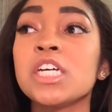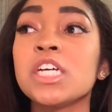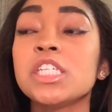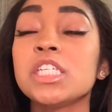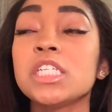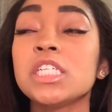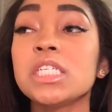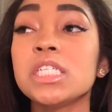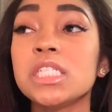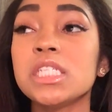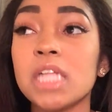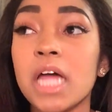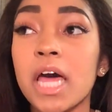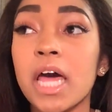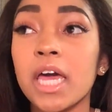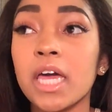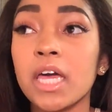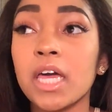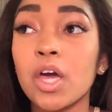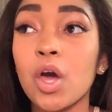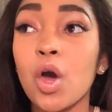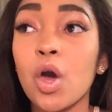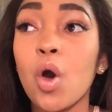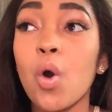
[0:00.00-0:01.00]
she's
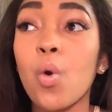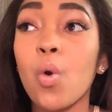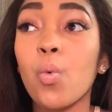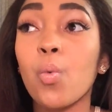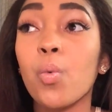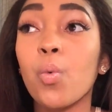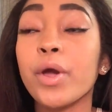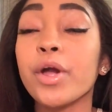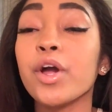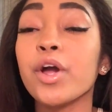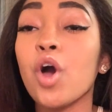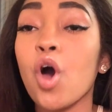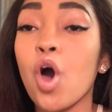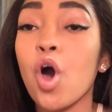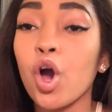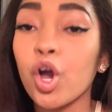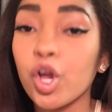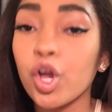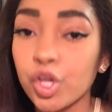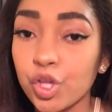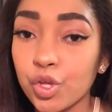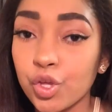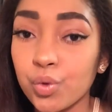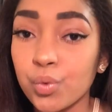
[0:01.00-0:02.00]
like, where
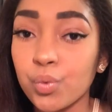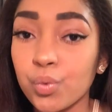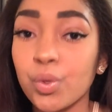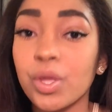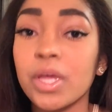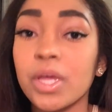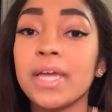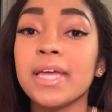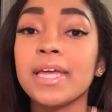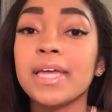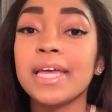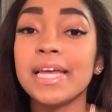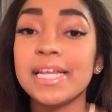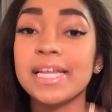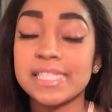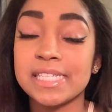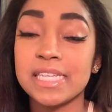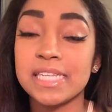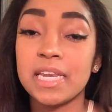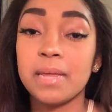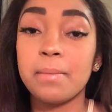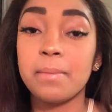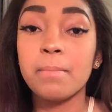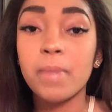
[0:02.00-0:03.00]
are you? It's
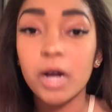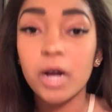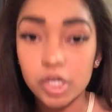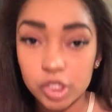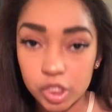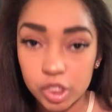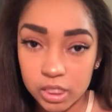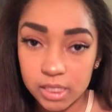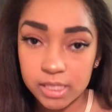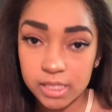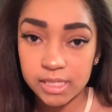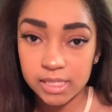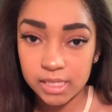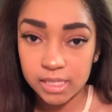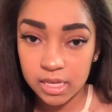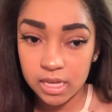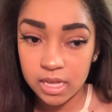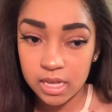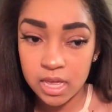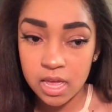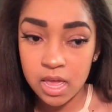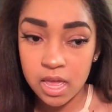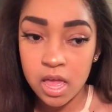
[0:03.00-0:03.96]
an emergency.